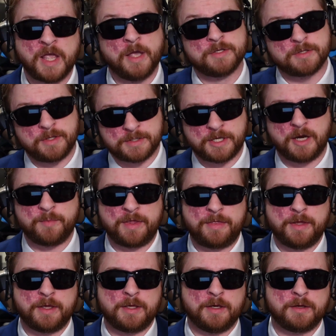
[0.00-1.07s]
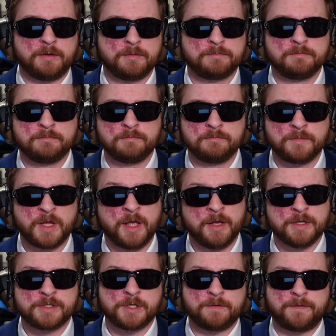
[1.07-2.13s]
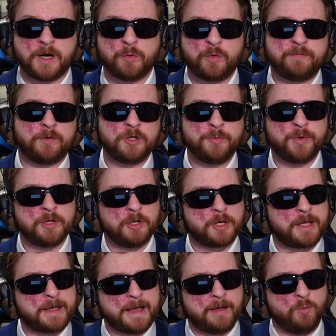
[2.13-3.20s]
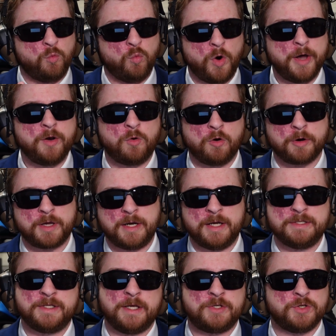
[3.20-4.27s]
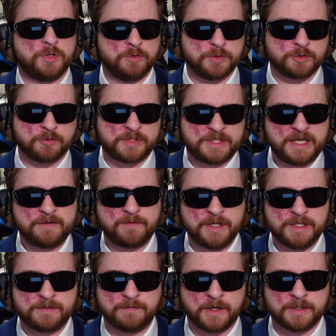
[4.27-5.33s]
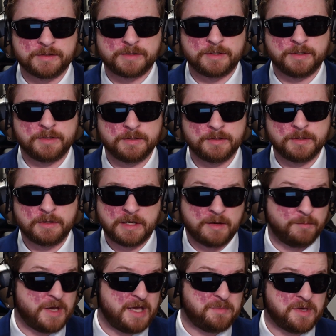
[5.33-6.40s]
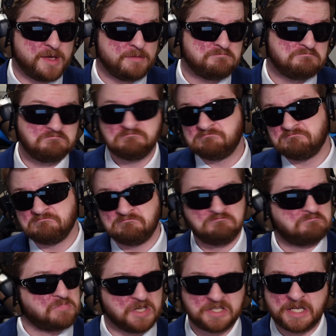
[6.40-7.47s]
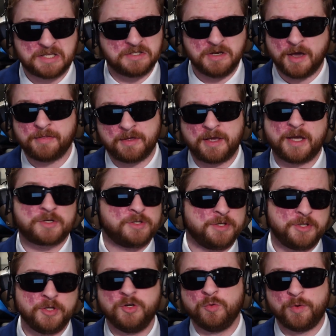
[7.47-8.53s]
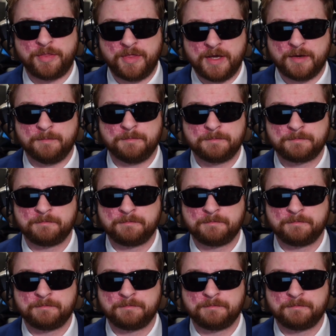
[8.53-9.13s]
So this got me thinking. So far, we've only been looking at one organization who's received these funds. Maybe this has nothing actually to do with them.